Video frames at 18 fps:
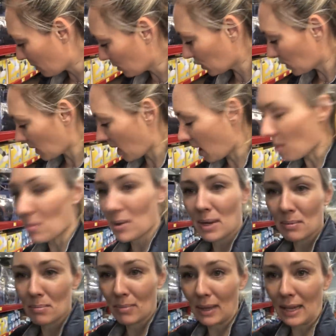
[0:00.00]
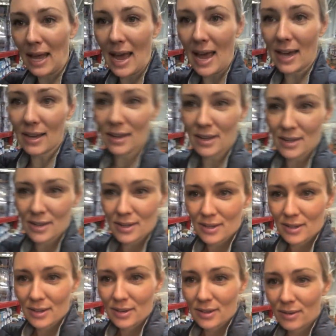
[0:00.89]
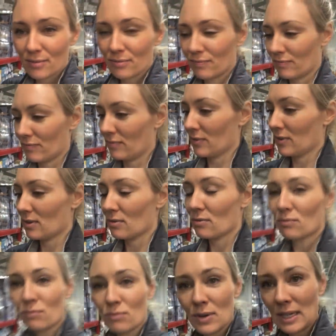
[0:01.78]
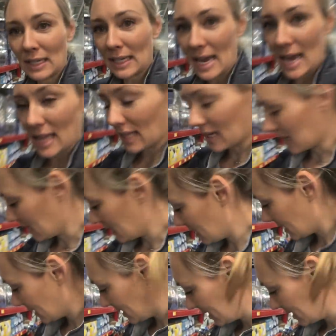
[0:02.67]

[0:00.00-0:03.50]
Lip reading: also come in black. Really elegant.